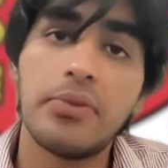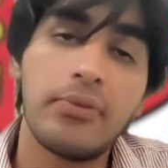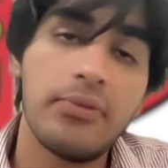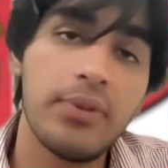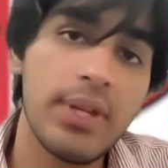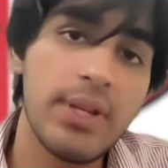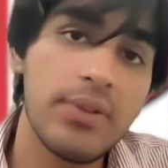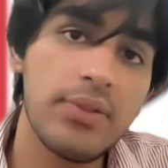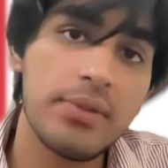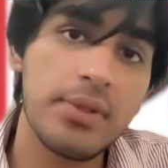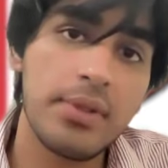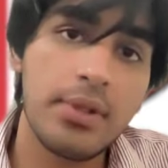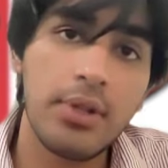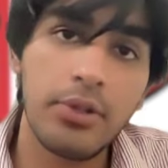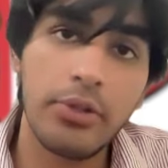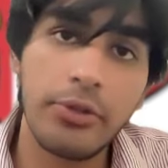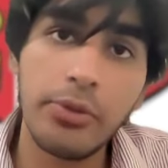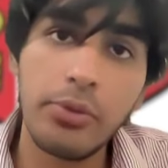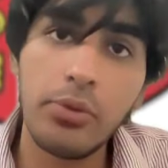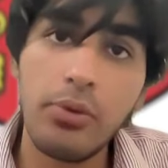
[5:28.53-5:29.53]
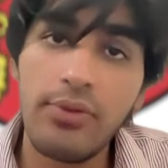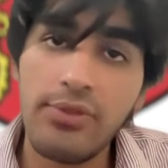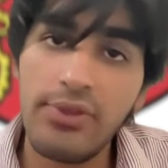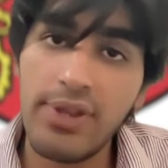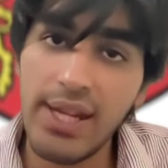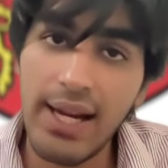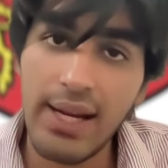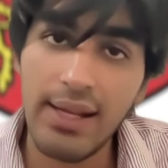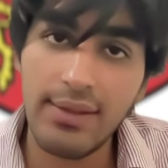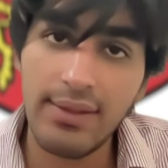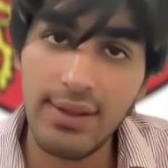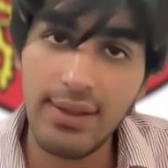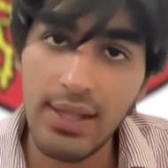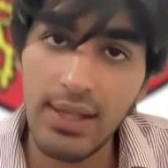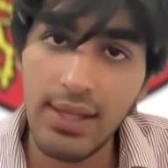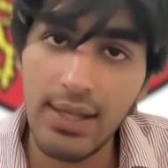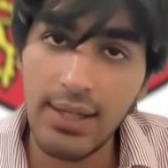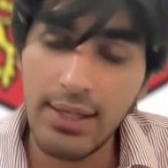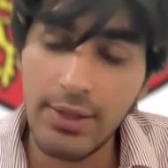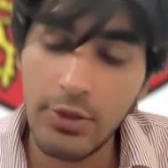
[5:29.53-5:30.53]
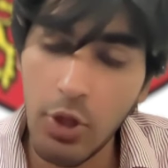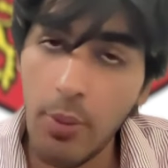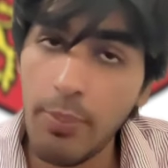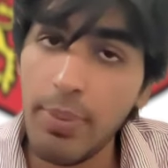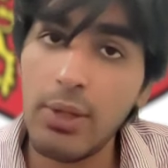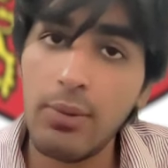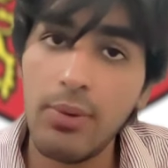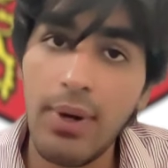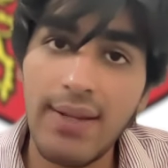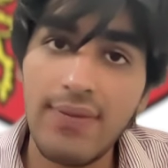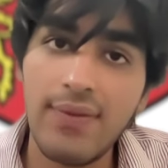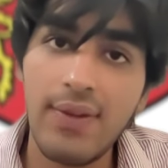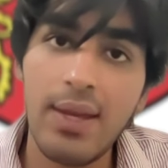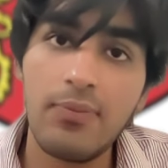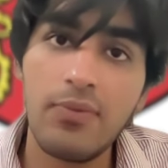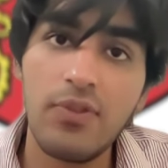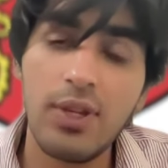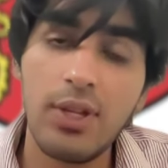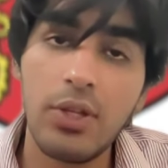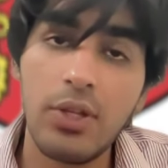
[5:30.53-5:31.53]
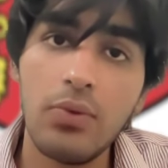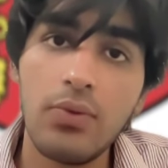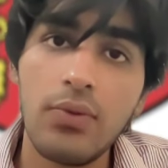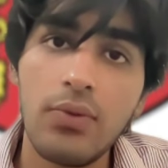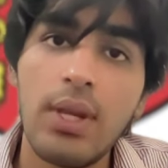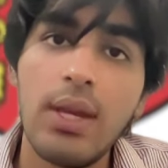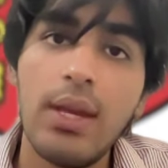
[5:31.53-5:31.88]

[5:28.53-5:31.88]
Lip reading: First, do topic-wise MCQs.